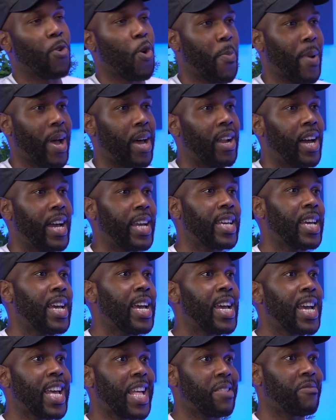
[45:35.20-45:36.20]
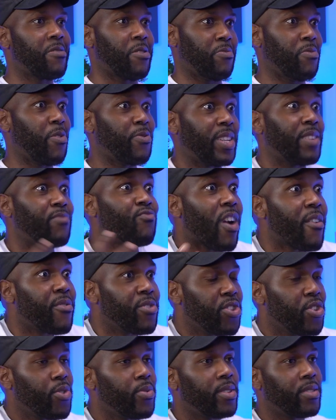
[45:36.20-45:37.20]
more about like, obviously
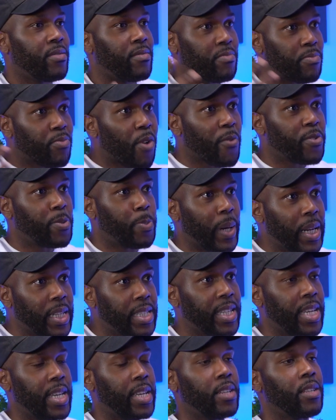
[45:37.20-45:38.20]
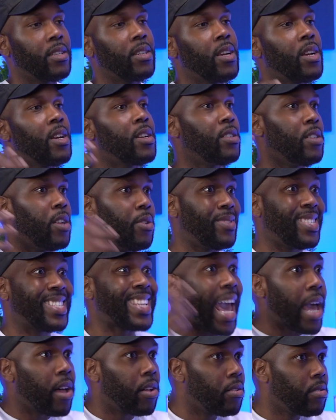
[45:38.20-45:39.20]
revenue and profitability and,
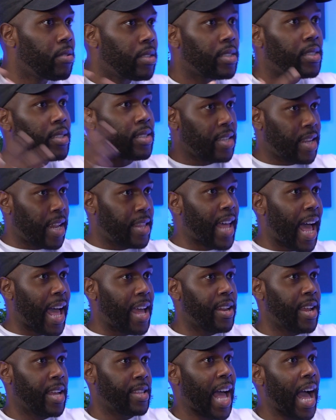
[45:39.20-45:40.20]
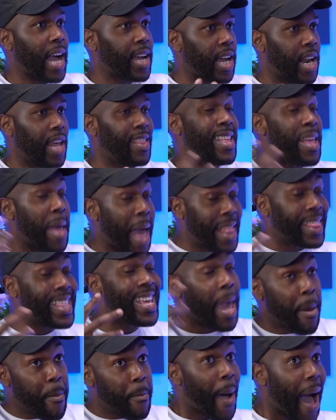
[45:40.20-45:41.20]
scale and that kind of, and
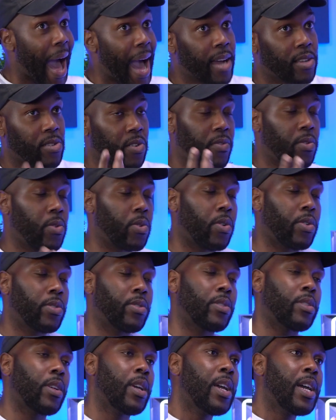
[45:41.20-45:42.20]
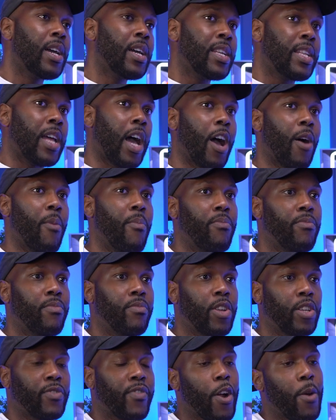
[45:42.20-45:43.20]
the impact, of course.
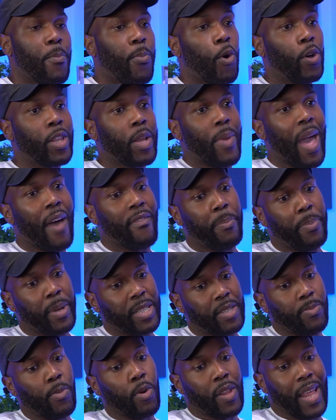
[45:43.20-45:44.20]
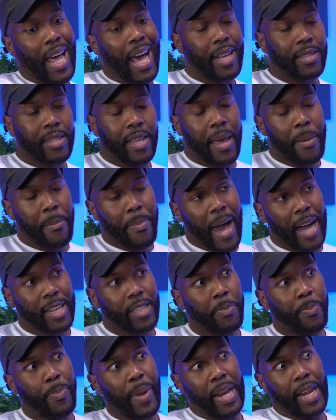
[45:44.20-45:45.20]
It's very important that we have a business model that has
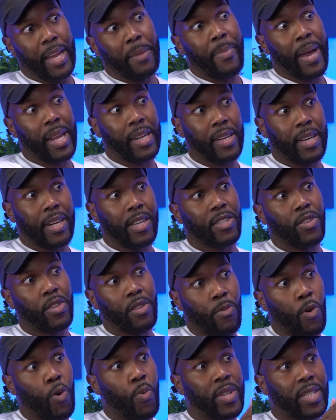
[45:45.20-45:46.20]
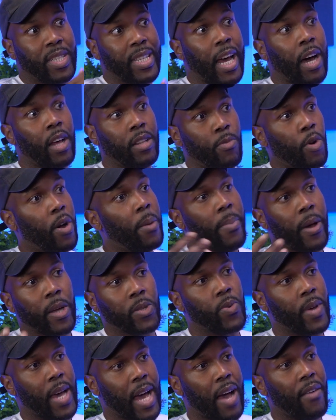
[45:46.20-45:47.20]
impact embedded in it. So the more we sell, the more
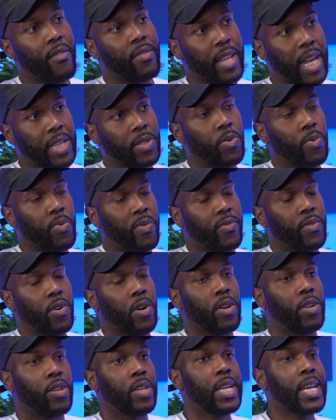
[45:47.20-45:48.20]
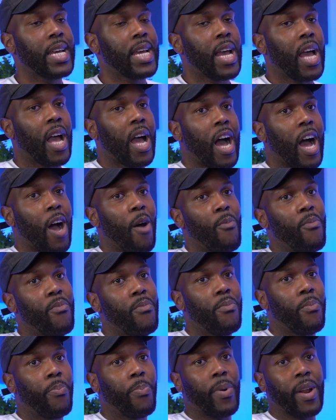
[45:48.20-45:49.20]
impact we have, and that's what we've got.
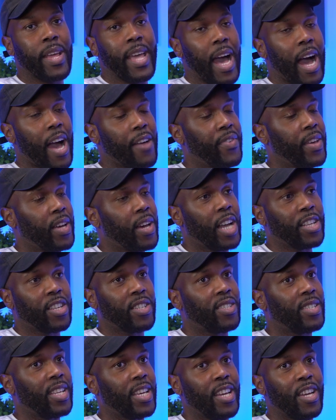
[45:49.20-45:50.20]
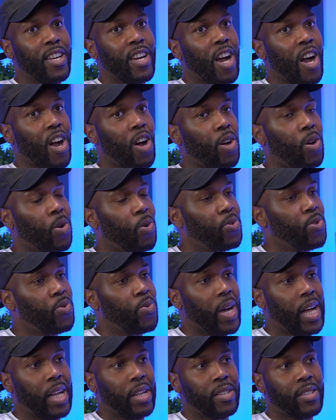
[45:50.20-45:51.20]
But yeah, I think I just see a whole new
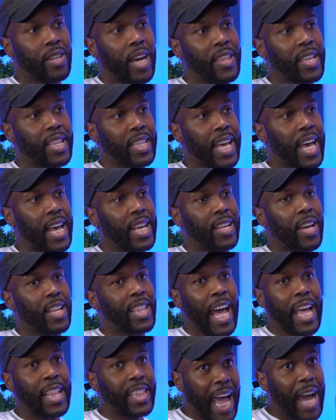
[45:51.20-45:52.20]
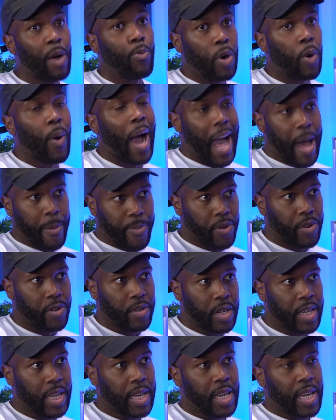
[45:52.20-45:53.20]
world. I think that will
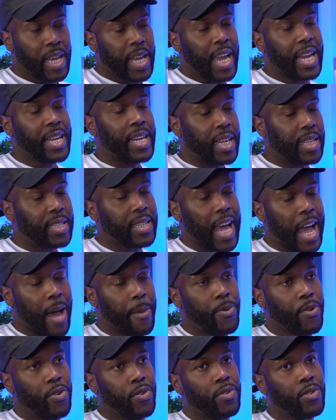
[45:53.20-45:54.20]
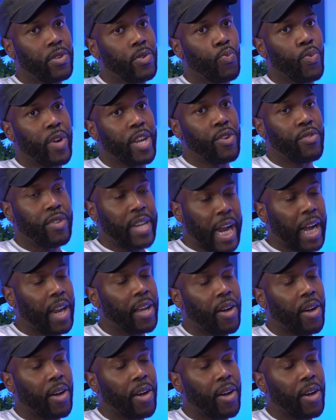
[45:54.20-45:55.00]
happen. It needs to happen. We're uniquely